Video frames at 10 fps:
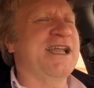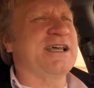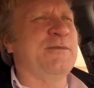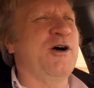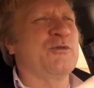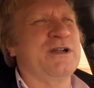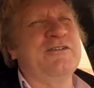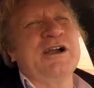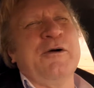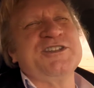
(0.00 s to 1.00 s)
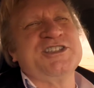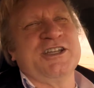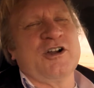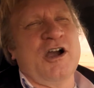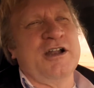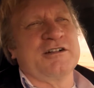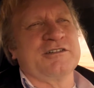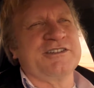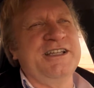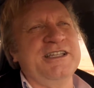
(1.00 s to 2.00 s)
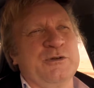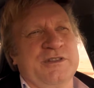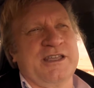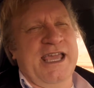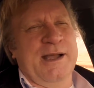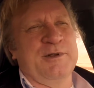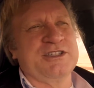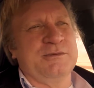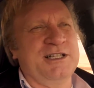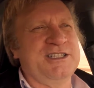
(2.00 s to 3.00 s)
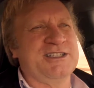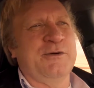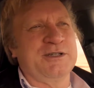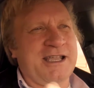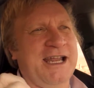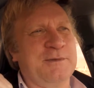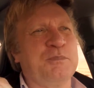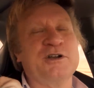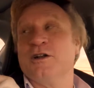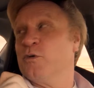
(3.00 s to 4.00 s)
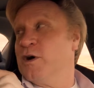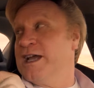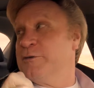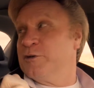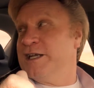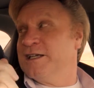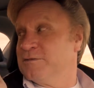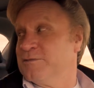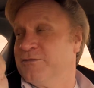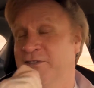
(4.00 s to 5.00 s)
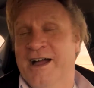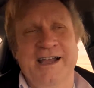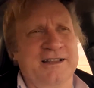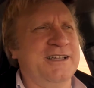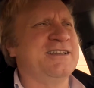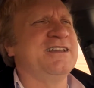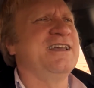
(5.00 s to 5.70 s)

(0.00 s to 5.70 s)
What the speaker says: that time on, whenever I would see an article dealing with camels in the Middle East, I would kind of put it away. I would read it and file it.